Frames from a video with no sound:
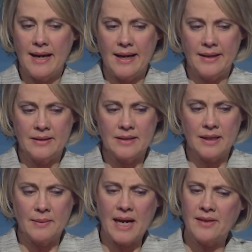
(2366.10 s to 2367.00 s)
And
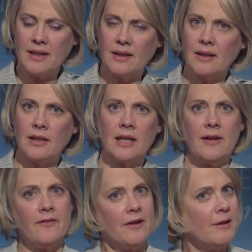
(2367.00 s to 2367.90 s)
I think it could
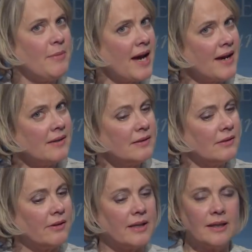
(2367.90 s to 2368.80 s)
get very bad,
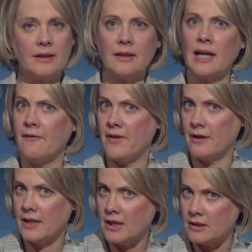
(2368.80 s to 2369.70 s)
or I think it could get
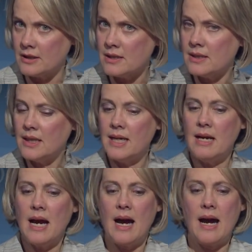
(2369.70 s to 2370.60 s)
very good.
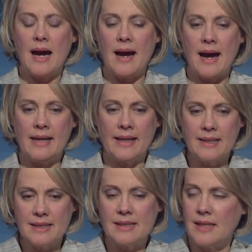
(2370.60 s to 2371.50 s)
I like
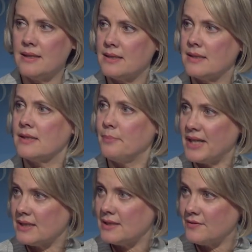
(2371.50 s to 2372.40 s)
to say this is the
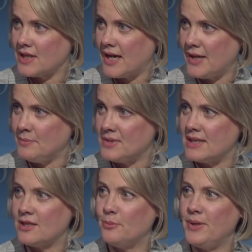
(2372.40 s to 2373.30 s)
best of
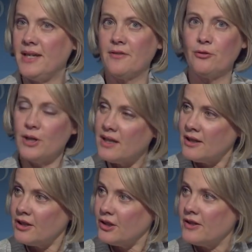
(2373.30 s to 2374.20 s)
times to be a
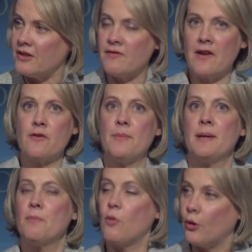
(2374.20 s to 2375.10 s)
freethinker. There's never
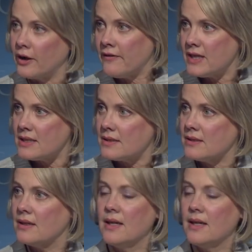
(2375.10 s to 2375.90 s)
been more of us.